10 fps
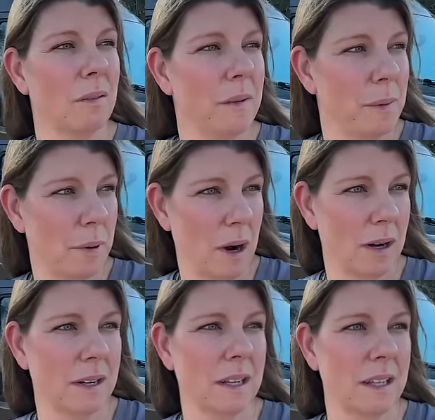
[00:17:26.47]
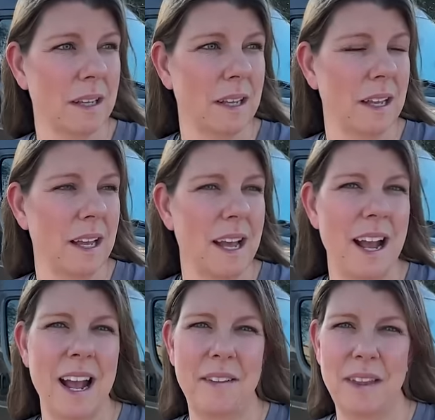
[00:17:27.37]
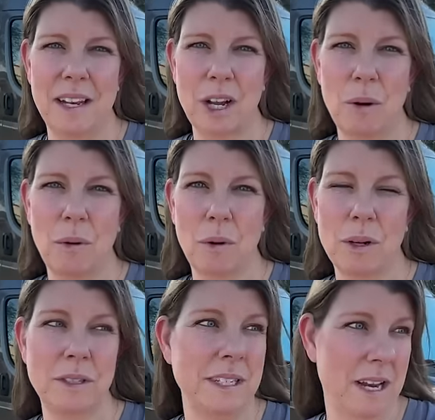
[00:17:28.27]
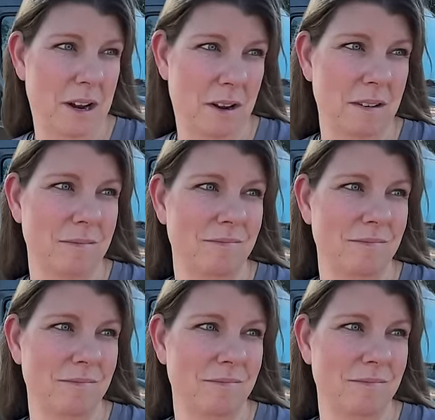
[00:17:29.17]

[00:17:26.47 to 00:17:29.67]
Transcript: around the park and then go order dinner.